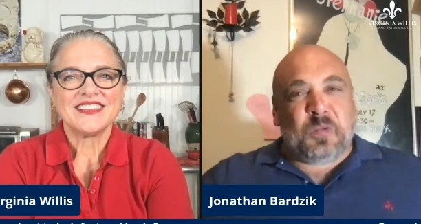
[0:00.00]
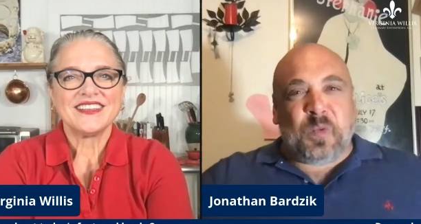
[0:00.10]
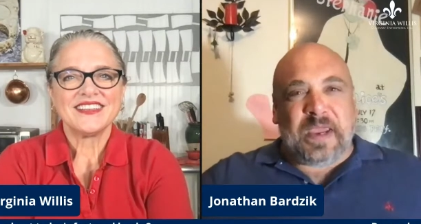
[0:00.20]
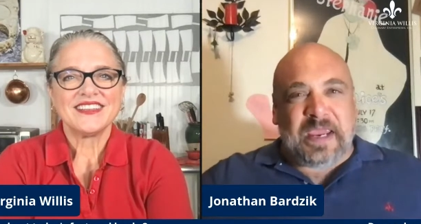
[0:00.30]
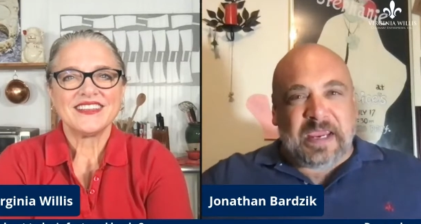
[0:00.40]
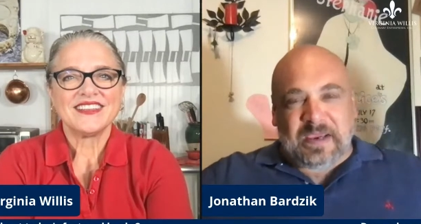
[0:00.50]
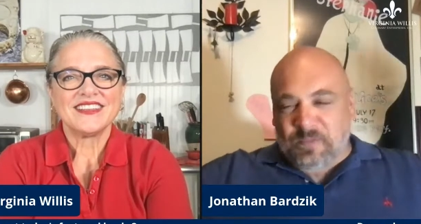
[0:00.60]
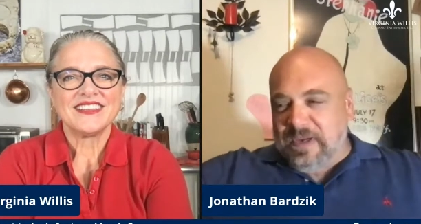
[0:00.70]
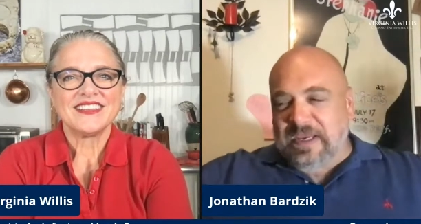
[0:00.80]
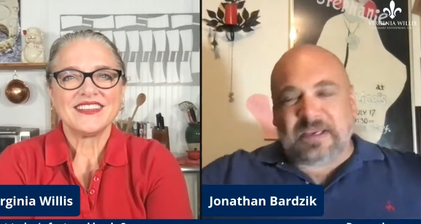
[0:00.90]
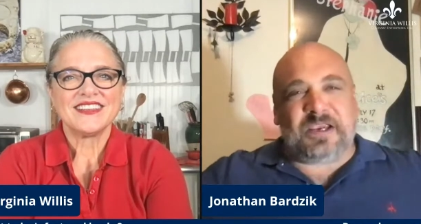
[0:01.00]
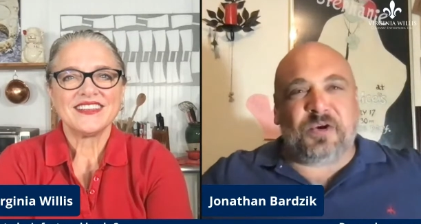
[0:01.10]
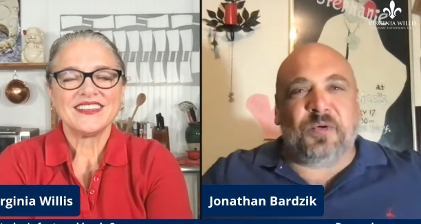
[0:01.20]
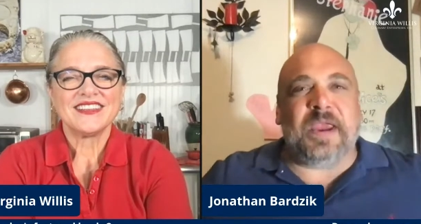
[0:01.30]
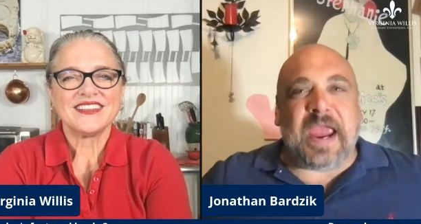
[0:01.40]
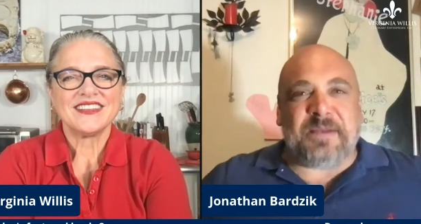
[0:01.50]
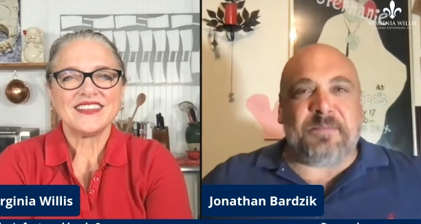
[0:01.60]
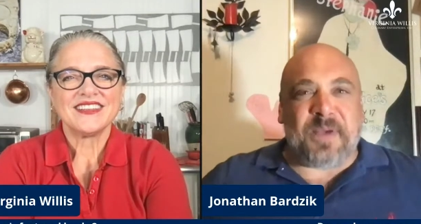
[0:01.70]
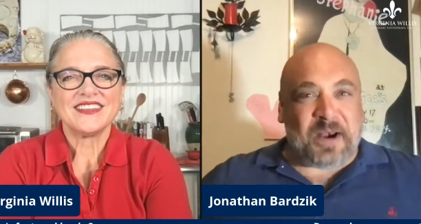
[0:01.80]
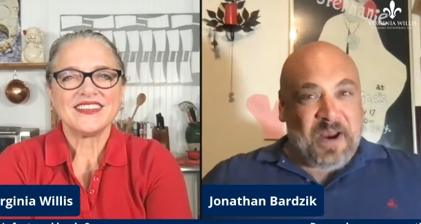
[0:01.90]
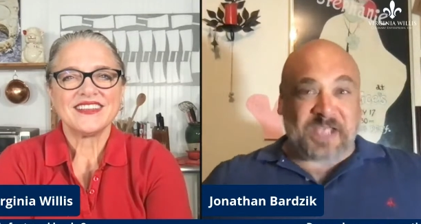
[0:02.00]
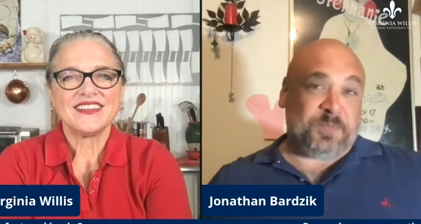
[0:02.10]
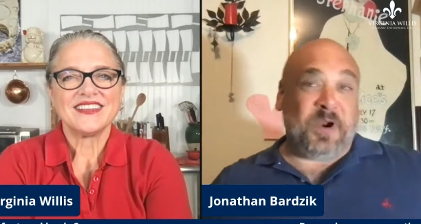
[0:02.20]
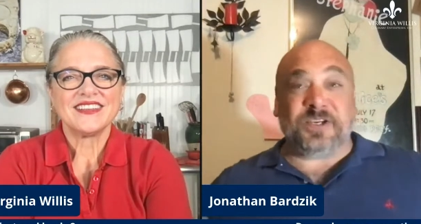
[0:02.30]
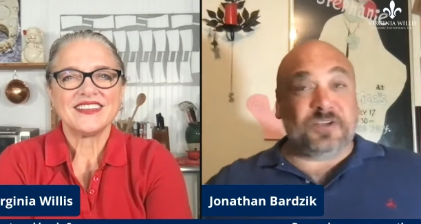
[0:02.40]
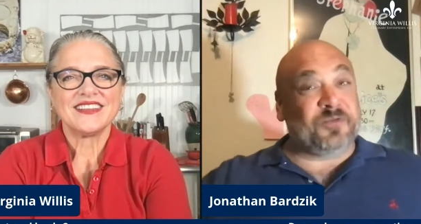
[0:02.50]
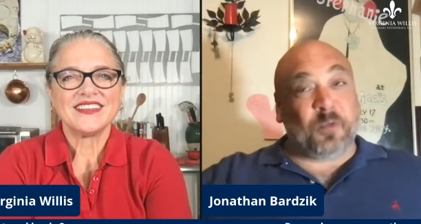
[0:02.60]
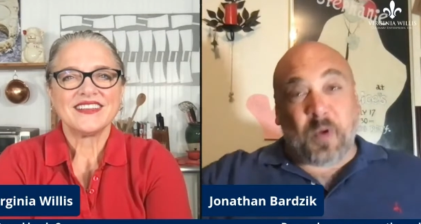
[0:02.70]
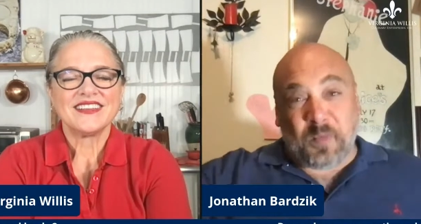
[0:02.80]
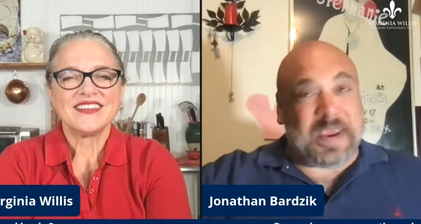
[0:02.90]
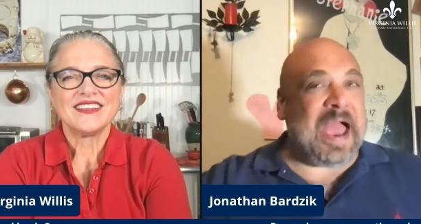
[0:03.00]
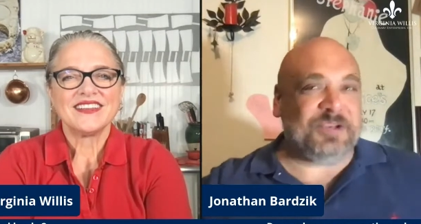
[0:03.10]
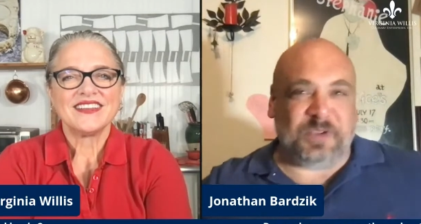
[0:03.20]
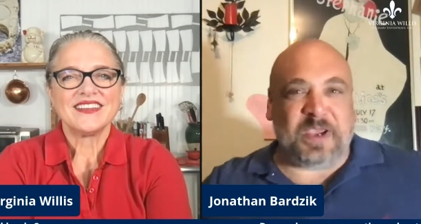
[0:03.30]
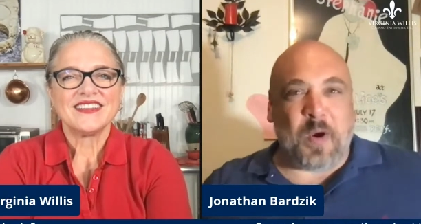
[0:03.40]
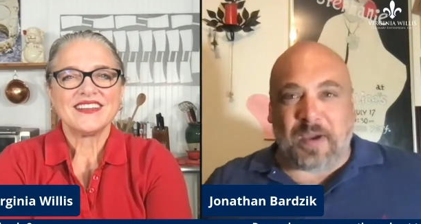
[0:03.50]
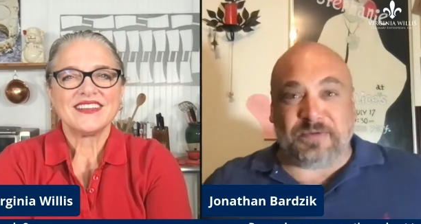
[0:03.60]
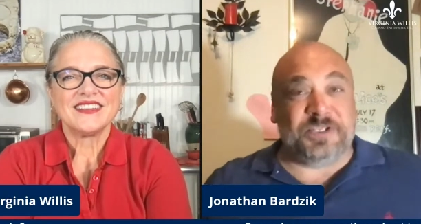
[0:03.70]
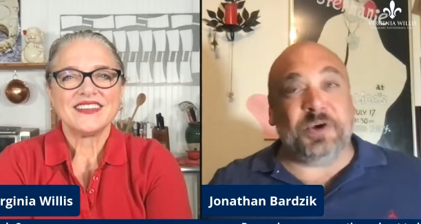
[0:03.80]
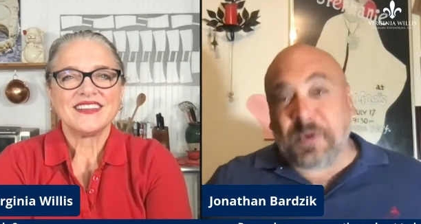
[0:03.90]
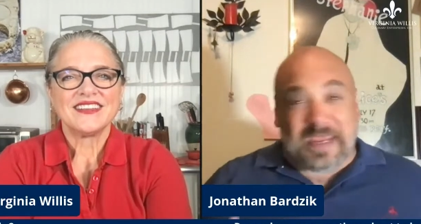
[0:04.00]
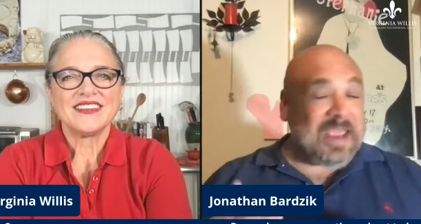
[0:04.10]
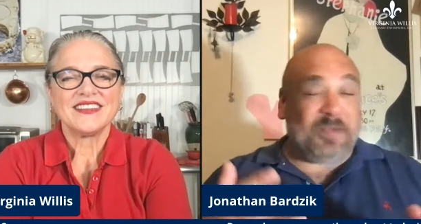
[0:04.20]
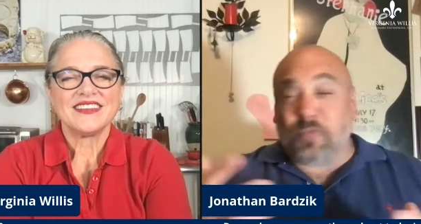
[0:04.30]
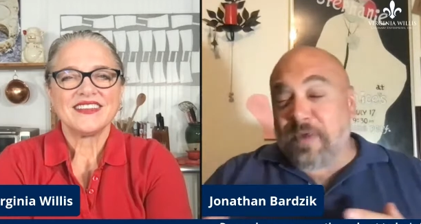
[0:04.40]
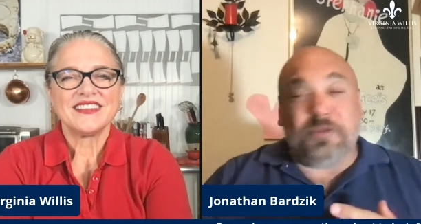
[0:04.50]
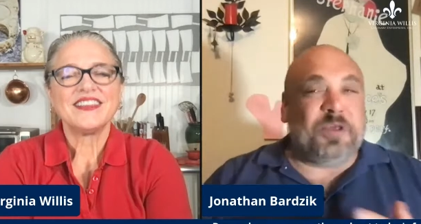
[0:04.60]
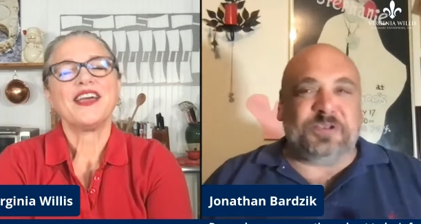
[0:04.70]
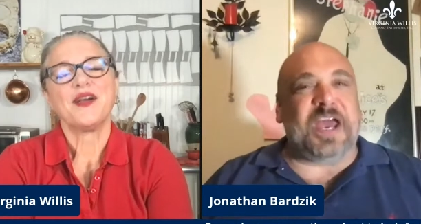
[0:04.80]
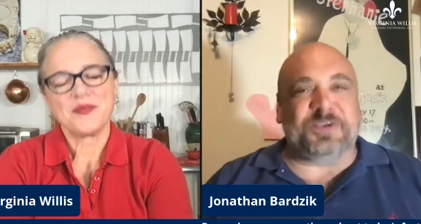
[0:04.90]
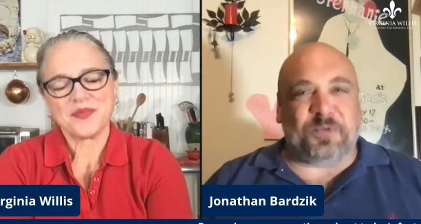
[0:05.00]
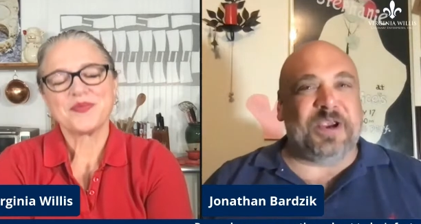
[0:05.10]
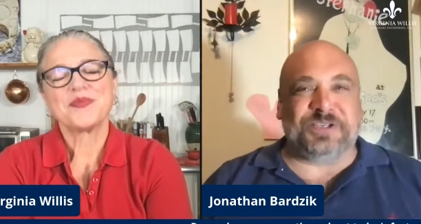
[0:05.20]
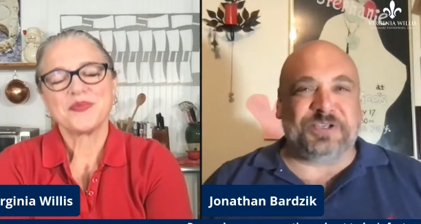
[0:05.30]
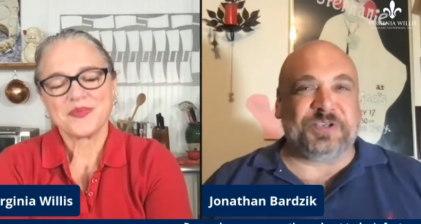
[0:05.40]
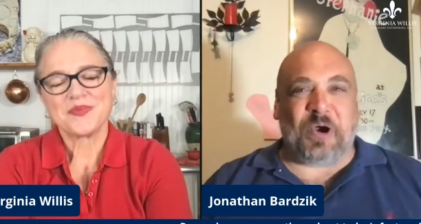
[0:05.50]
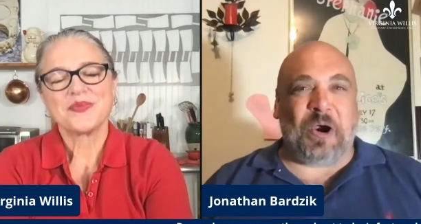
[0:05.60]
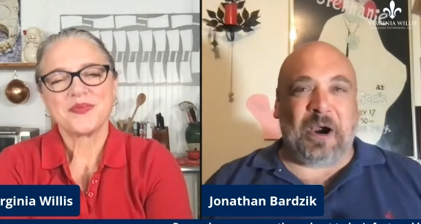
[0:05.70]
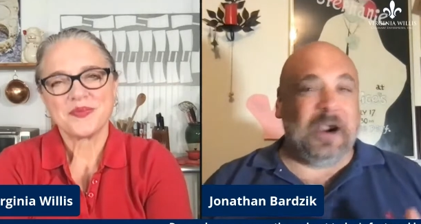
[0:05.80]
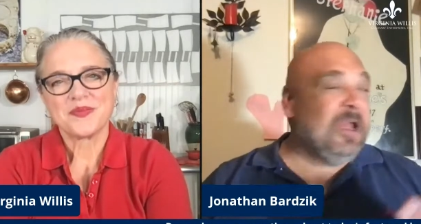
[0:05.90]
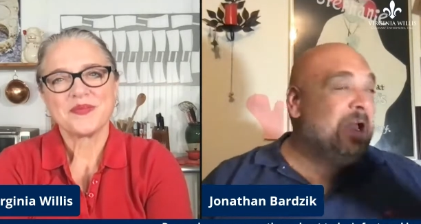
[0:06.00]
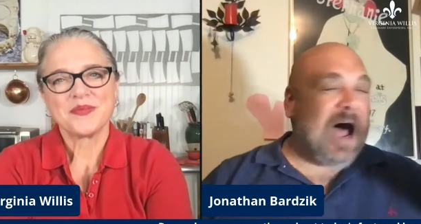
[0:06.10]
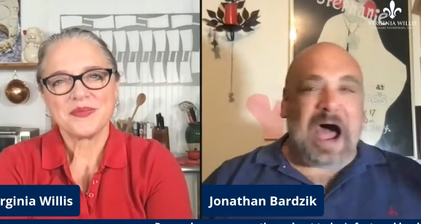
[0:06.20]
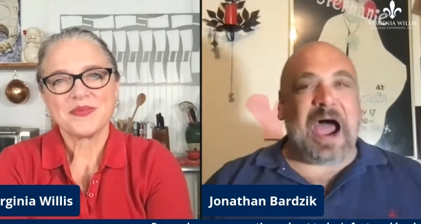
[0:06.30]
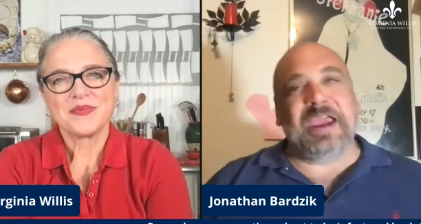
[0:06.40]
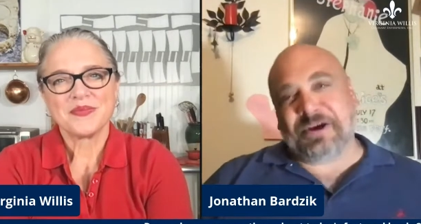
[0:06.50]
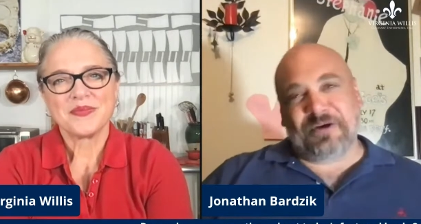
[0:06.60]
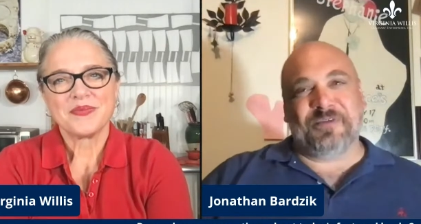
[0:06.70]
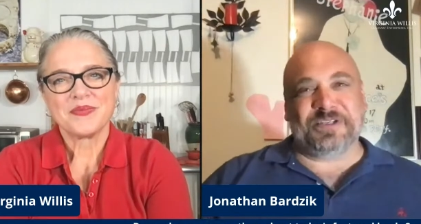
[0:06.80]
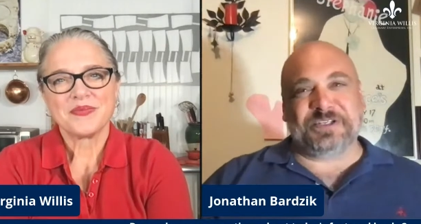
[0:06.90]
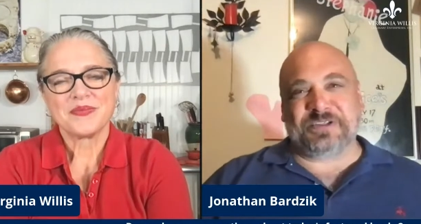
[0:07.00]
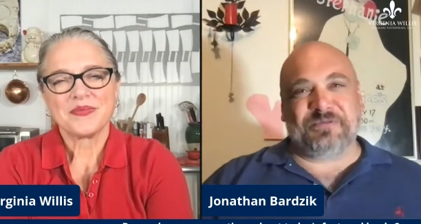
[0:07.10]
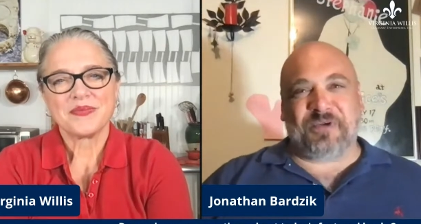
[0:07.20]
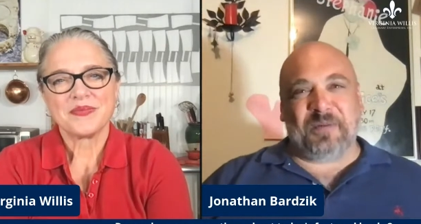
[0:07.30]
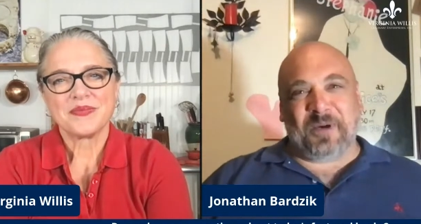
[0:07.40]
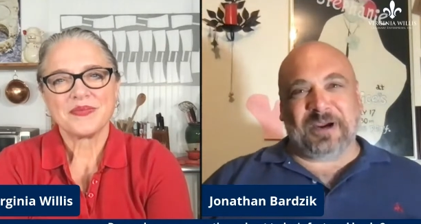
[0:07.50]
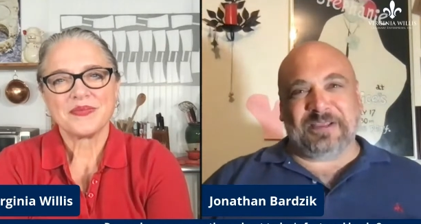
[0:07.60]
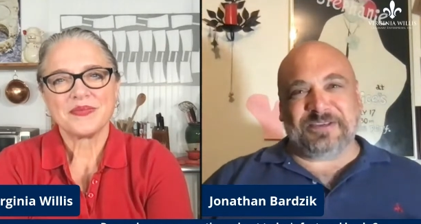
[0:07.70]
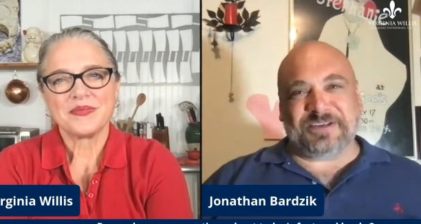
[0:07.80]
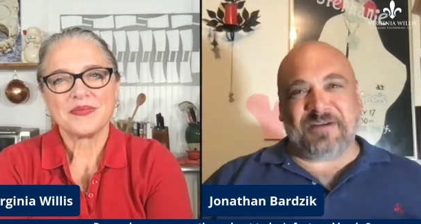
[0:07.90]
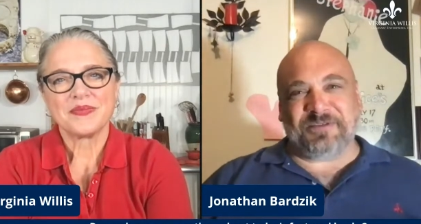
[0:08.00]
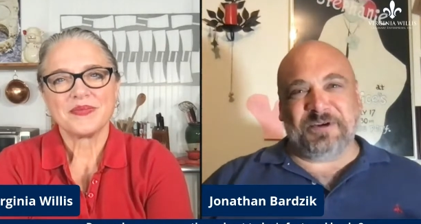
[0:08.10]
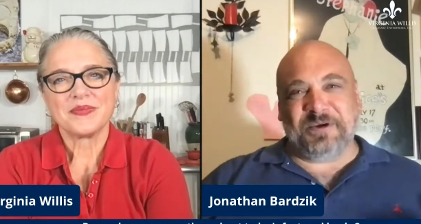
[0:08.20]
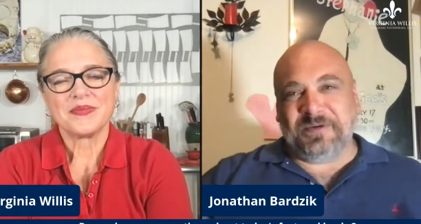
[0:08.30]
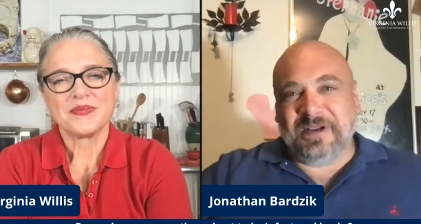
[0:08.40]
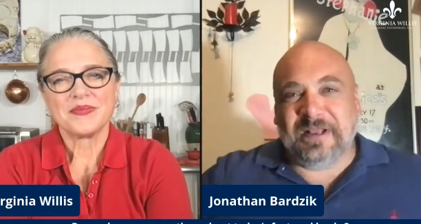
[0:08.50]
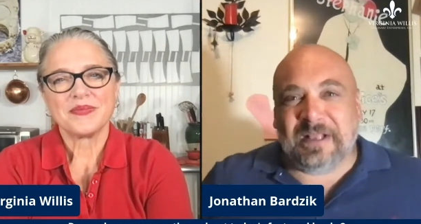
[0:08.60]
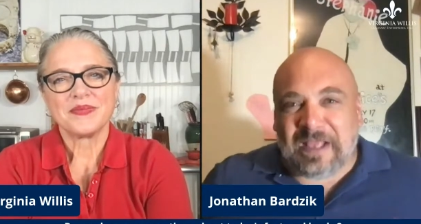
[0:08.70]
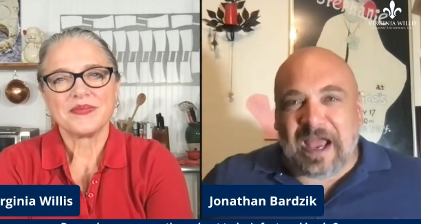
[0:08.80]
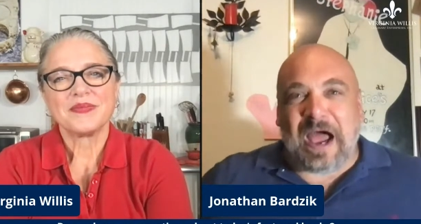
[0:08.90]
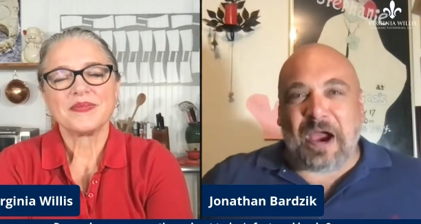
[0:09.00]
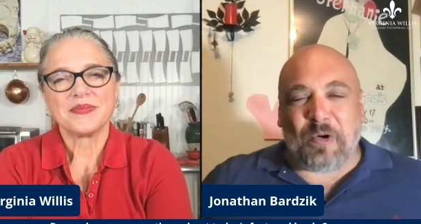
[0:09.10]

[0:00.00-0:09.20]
Speaker 1: we we create better aspirations for what we actually go out and do whether those aspirations are a hike or a visit to the farm market this afternoon uh,